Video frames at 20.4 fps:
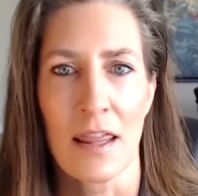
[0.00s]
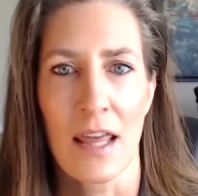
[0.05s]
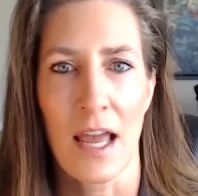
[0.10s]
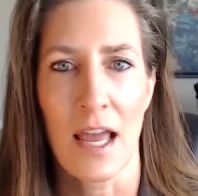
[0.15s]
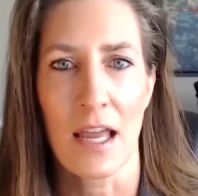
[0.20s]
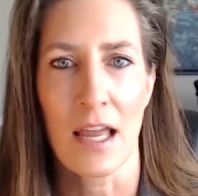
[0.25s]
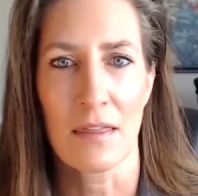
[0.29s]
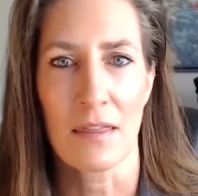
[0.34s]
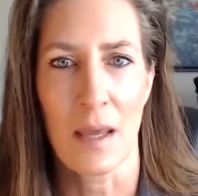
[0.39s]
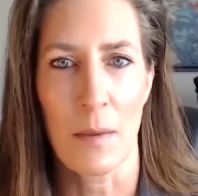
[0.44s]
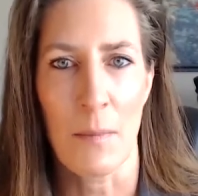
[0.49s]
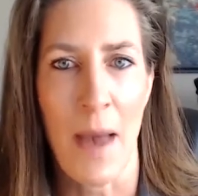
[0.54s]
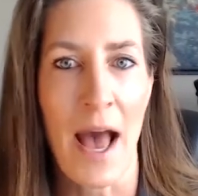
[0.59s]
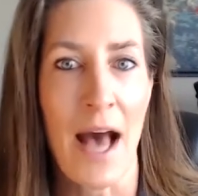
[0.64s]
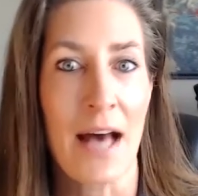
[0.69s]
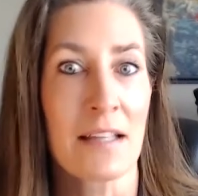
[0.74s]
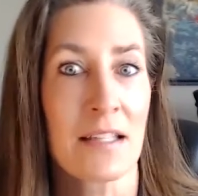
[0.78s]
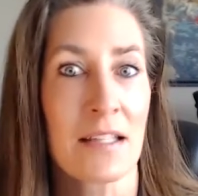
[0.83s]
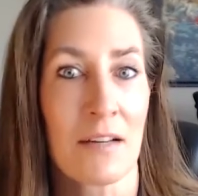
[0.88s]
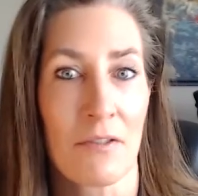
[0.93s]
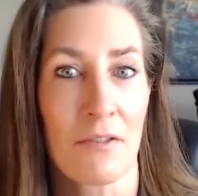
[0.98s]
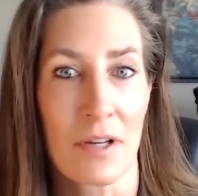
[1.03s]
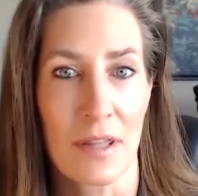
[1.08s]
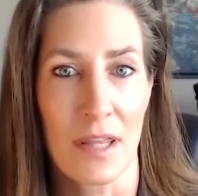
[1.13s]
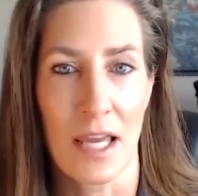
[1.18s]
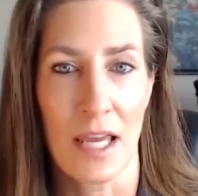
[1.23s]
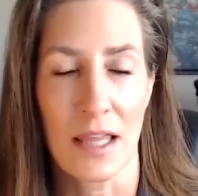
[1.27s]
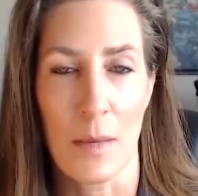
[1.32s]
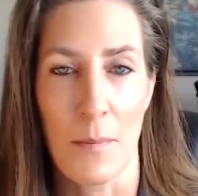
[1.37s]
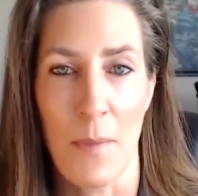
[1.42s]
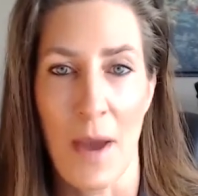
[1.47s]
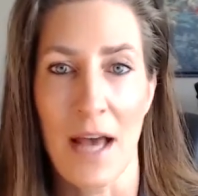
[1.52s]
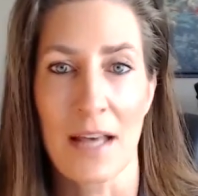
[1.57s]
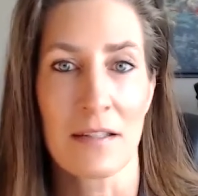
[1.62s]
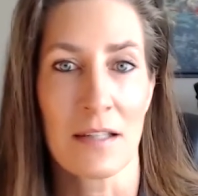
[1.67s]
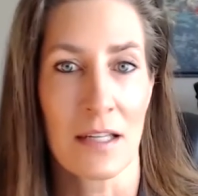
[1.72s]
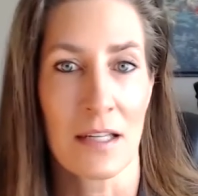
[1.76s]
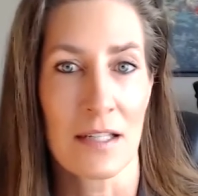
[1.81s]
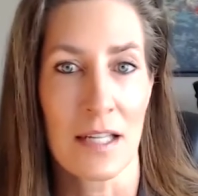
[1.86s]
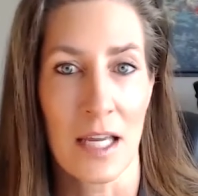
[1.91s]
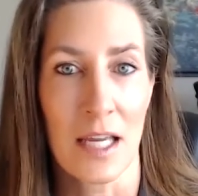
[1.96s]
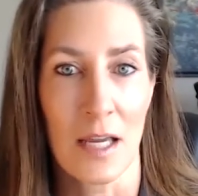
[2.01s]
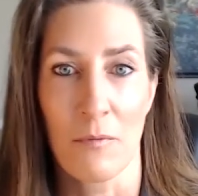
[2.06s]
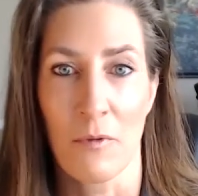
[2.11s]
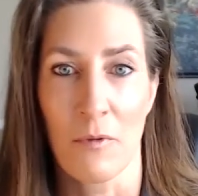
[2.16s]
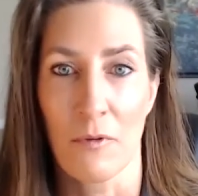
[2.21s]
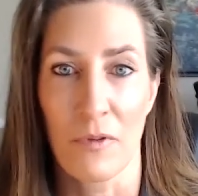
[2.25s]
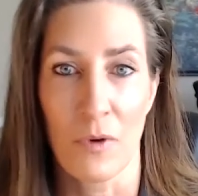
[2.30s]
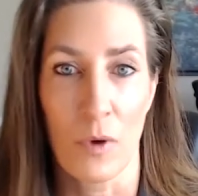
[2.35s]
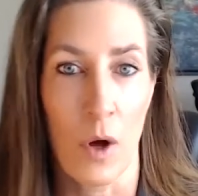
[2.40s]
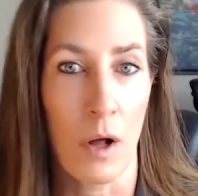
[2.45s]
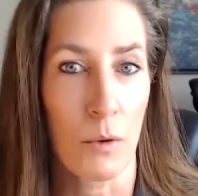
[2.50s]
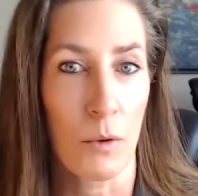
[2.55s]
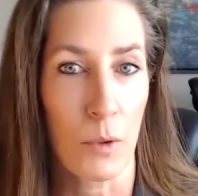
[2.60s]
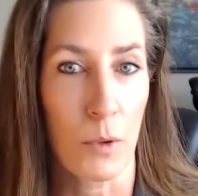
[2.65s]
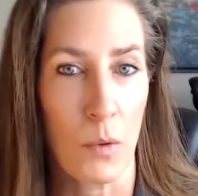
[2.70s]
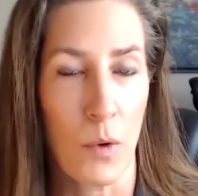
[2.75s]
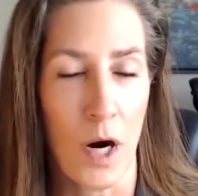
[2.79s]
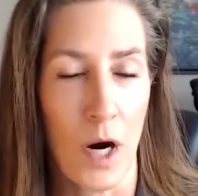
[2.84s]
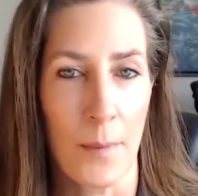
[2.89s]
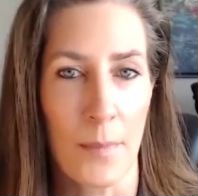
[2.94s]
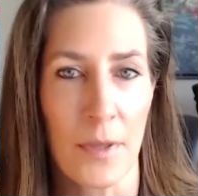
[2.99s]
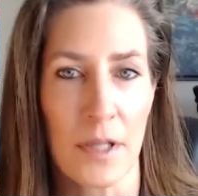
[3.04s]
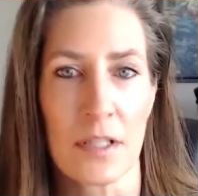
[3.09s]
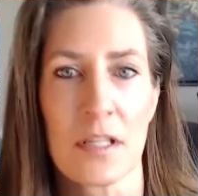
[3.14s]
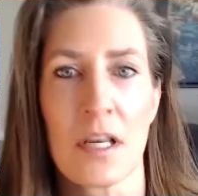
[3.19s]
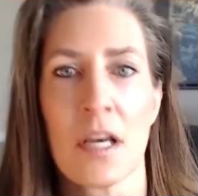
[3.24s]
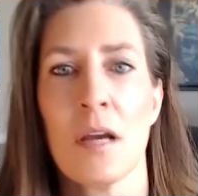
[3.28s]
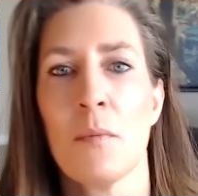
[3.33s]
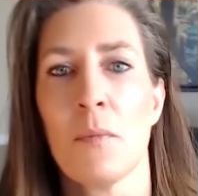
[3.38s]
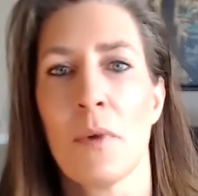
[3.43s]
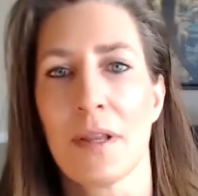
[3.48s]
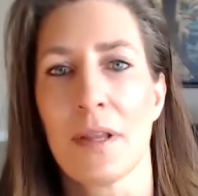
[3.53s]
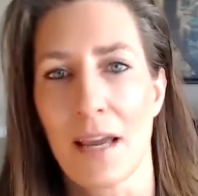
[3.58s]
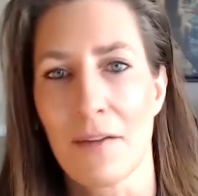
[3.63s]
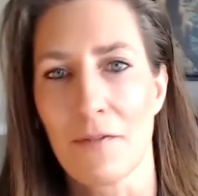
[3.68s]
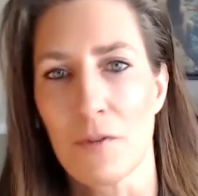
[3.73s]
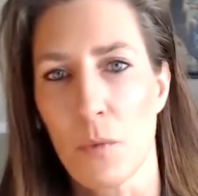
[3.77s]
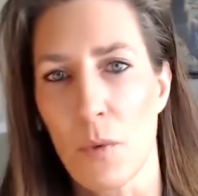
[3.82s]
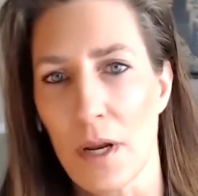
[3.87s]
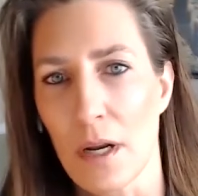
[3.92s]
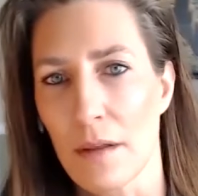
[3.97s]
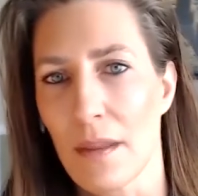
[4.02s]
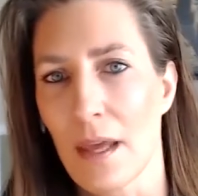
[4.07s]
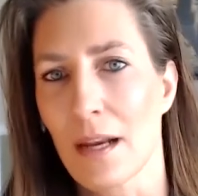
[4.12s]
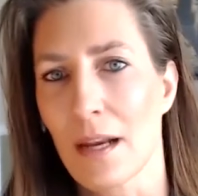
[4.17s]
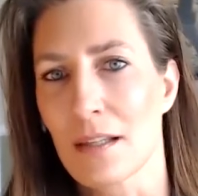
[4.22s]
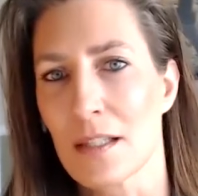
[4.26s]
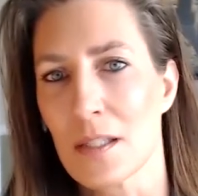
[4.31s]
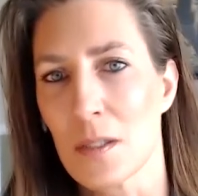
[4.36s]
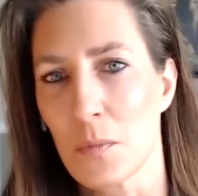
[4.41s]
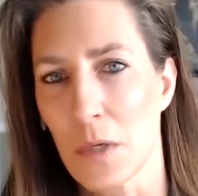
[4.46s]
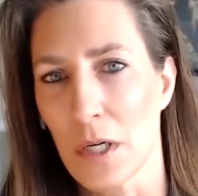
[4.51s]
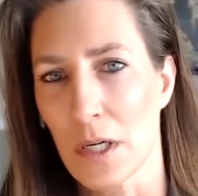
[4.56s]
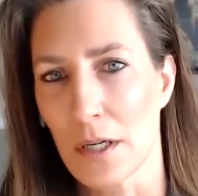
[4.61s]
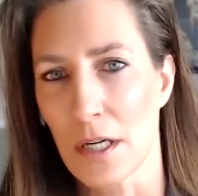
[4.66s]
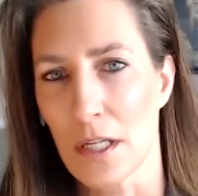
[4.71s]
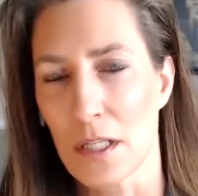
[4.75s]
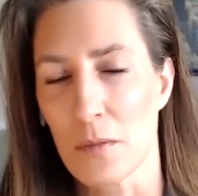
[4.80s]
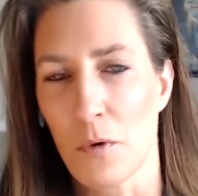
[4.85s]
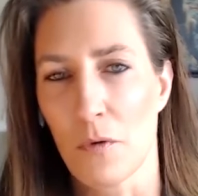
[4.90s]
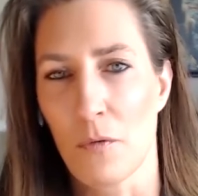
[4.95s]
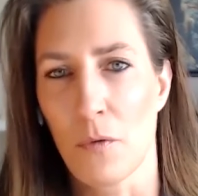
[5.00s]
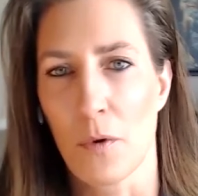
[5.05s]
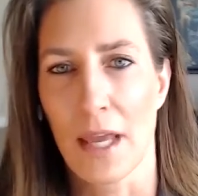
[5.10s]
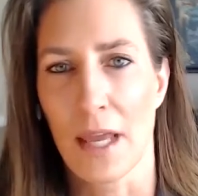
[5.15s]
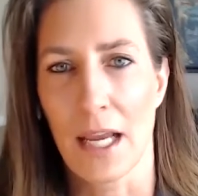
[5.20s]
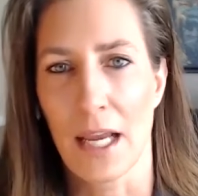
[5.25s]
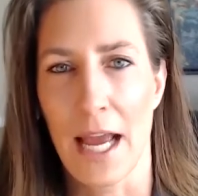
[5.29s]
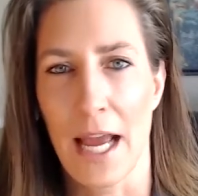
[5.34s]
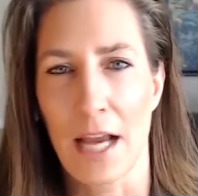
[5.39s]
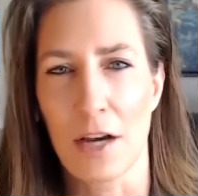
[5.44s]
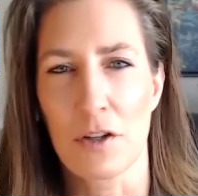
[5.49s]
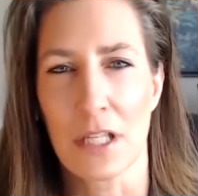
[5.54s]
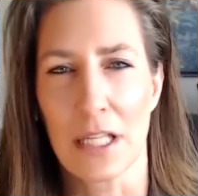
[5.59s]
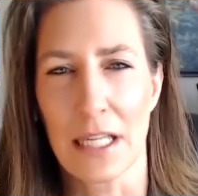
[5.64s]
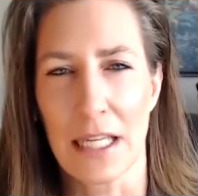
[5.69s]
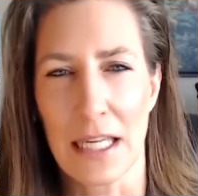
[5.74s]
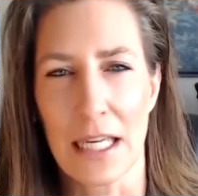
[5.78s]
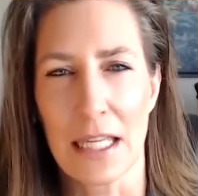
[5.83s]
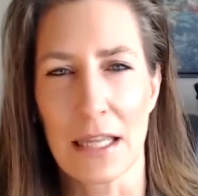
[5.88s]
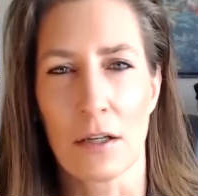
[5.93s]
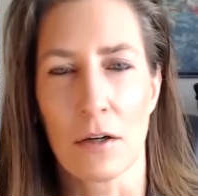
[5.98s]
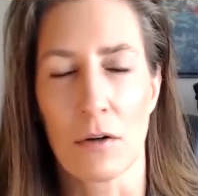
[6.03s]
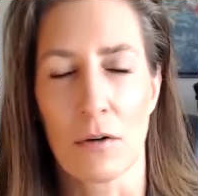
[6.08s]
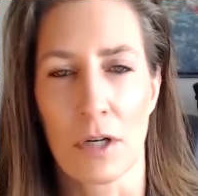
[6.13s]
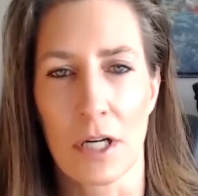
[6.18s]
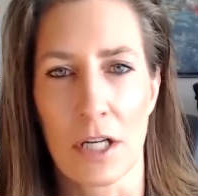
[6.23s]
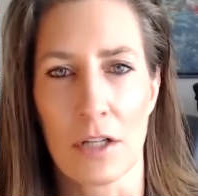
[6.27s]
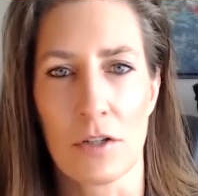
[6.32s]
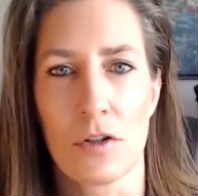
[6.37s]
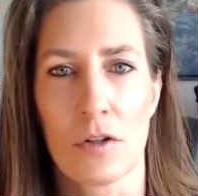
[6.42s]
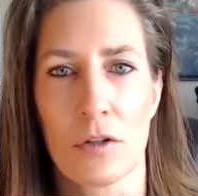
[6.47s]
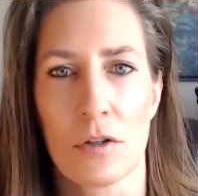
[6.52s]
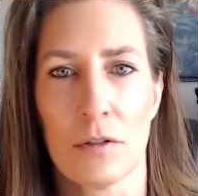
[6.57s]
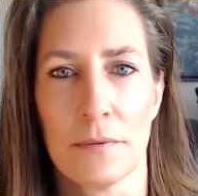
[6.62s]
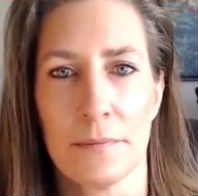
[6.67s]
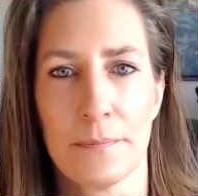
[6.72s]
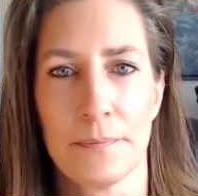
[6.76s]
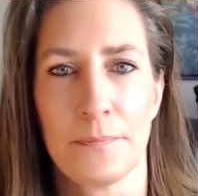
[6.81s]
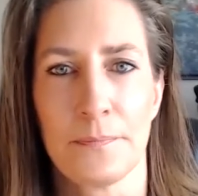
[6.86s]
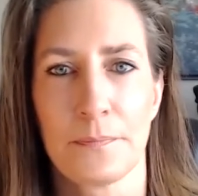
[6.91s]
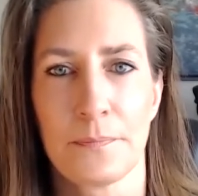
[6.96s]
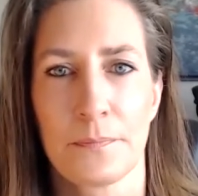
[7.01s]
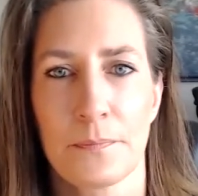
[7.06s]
They pass everything. They pass the exam, fulfill all the requirements, but they have to wait on that experience before they can actually get the credential.